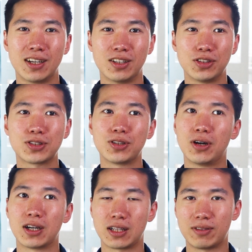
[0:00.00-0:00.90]

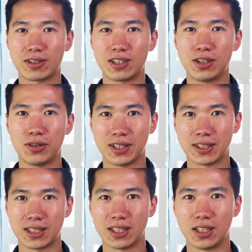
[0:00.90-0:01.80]
Also, Clever Cleo
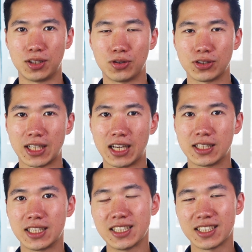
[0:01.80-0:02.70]
is a
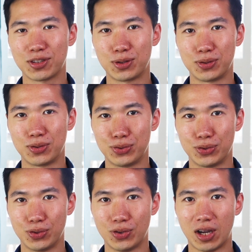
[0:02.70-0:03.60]
neuroscientist
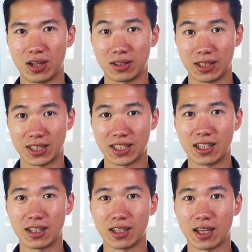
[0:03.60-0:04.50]
who is
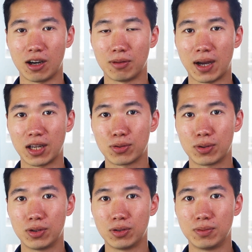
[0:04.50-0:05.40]
studying how
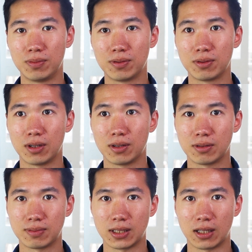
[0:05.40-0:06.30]

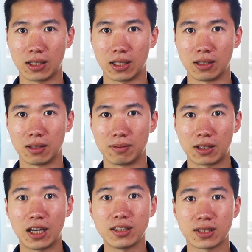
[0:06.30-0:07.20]
microbes in
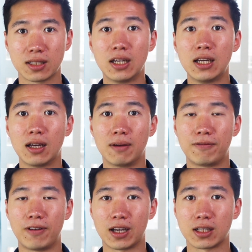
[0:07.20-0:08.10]
the guts
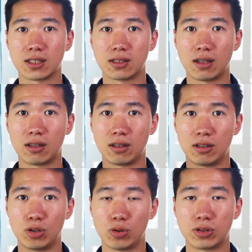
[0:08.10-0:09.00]
affects
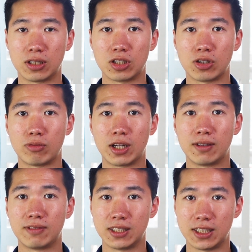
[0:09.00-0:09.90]
the
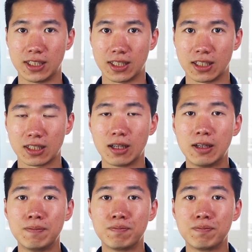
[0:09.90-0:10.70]
neurodegenerative diseases.